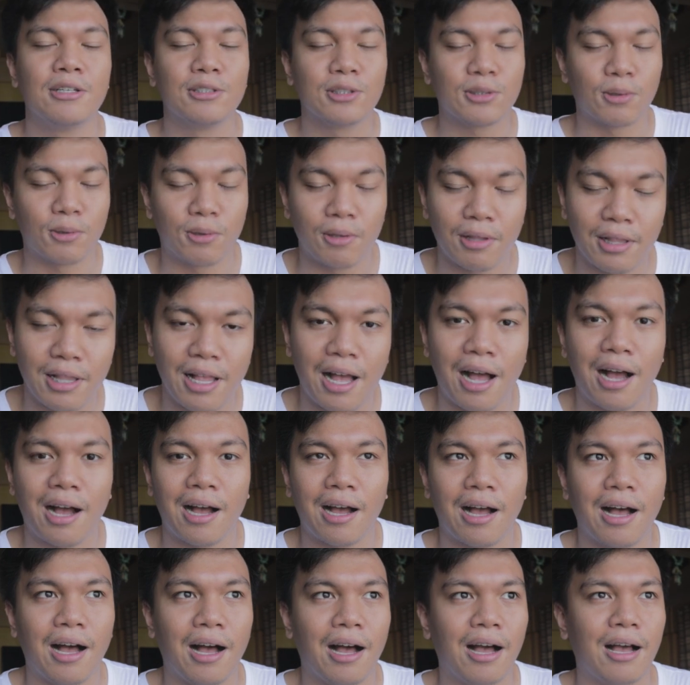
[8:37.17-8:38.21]
So yun
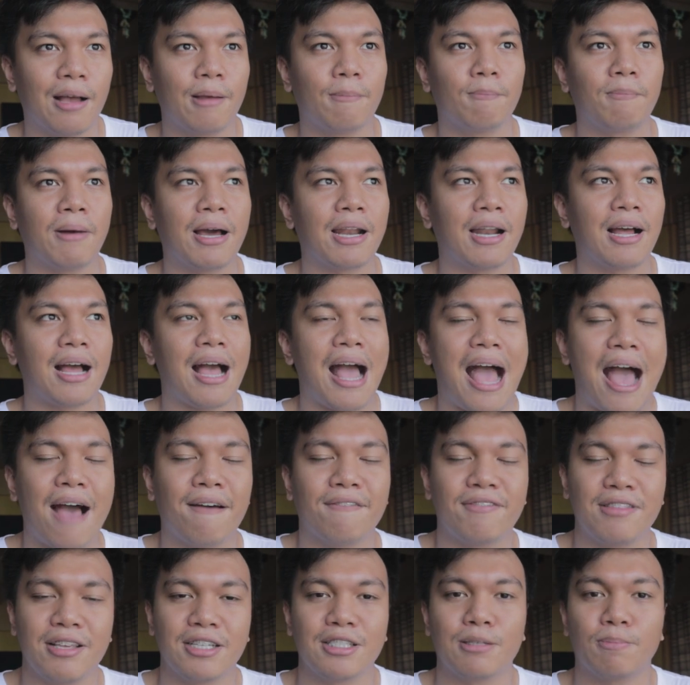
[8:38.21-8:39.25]
lang, I parang
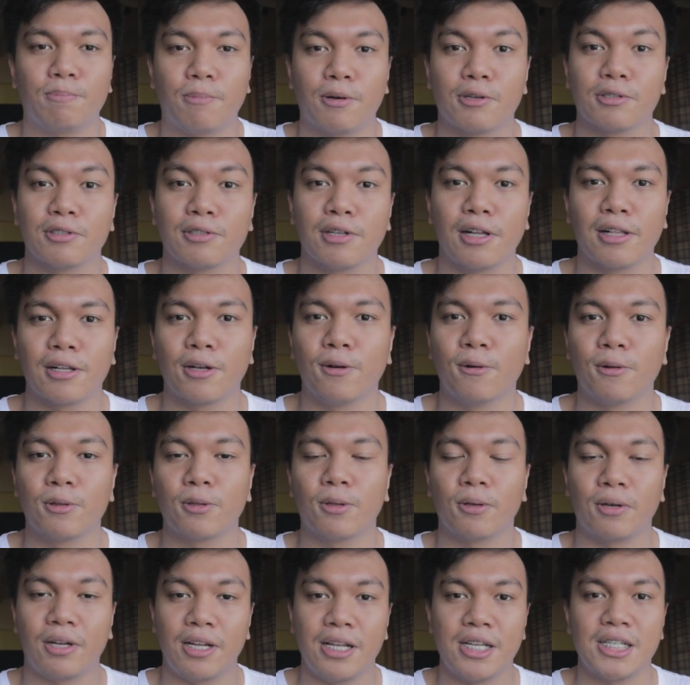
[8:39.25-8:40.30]
have this personal goal
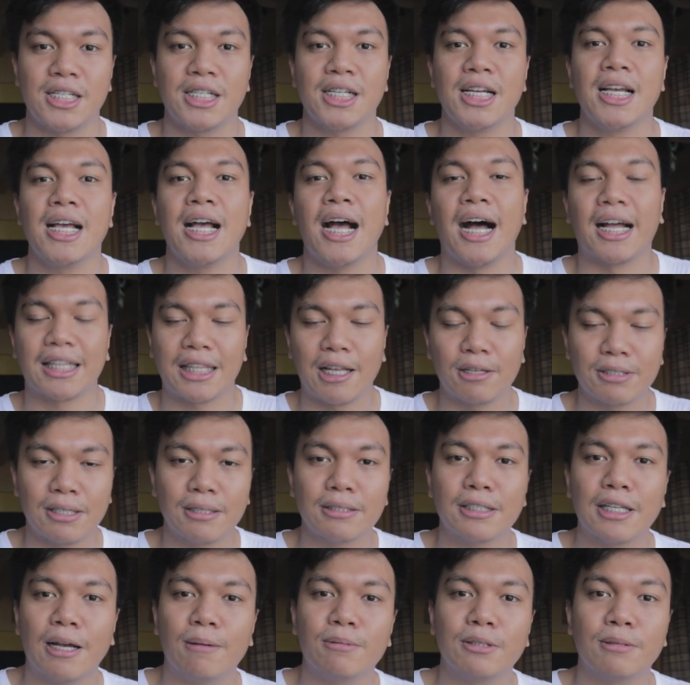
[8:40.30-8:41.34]
to reach
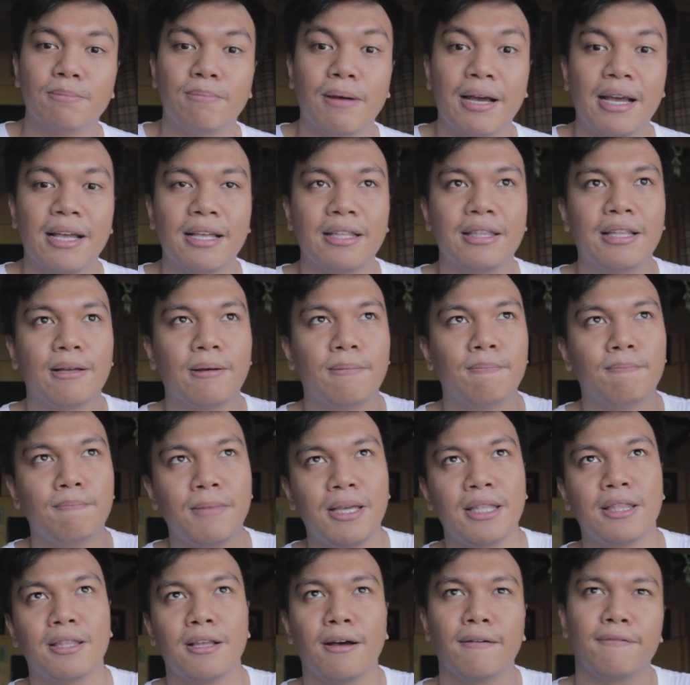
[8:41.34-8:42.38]
1,000 subs by the
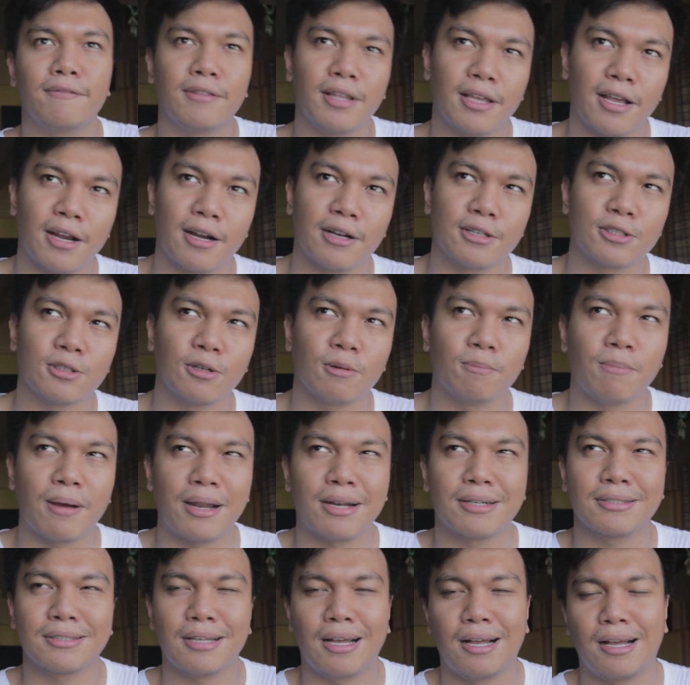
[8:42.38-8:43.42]
mid of the year, so
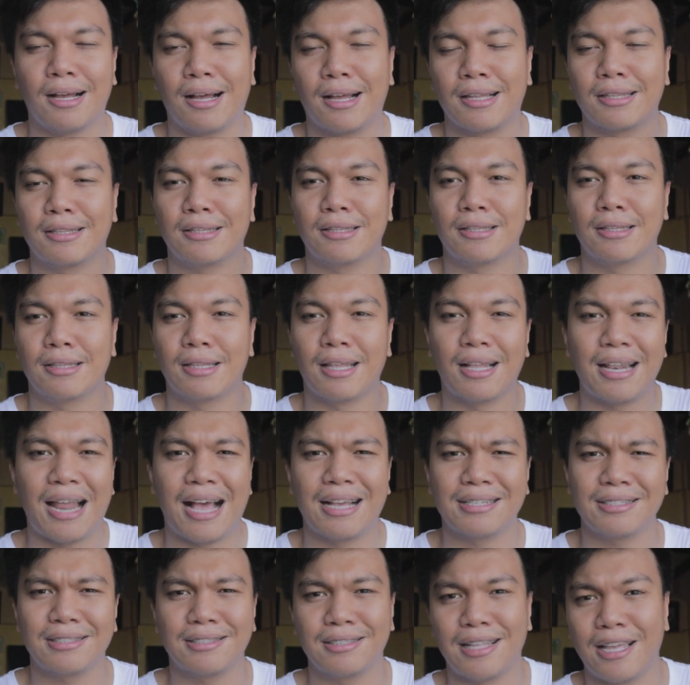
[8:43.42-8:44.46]
parang at the
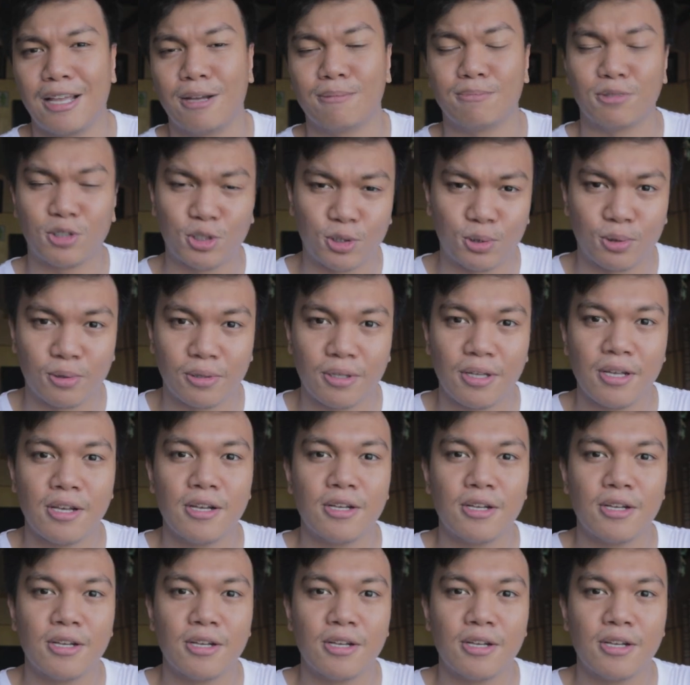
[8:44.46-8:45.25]
last day of June.